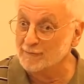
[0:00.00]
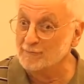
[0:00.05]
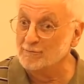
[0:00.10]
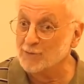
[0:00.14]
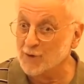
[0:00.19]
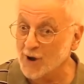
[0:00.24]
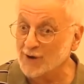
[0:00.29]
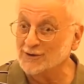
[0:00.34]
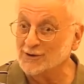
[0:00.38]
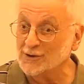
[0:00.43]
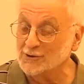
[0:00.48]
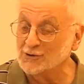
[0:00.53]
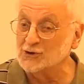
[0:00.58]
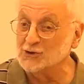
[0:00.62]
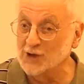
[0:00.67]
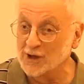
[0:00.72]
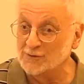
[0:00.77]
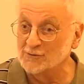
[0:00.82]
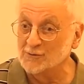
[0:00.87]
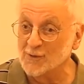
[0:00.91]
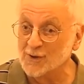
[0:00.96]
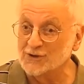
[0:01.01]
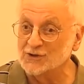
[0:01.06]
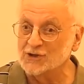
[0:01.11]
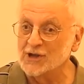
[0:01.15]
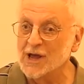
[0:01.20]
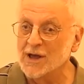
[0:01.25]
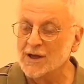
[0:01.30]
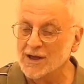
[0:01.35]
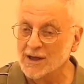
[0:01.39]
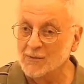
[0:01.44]
prodigal son
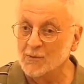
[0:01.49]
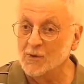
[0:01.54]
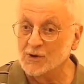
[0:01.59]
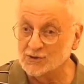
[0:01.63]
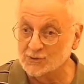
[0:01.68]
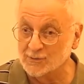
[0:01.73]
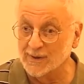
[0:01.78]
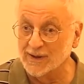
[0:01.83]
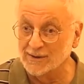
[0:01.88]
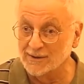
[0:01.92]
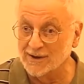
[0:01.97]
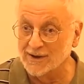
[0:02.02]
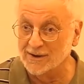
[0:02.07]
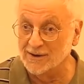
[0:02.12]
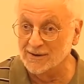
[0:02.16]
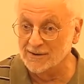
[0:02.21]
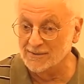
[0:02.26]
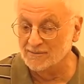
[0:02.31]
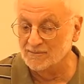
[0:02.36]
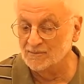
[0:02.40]
was Rilke.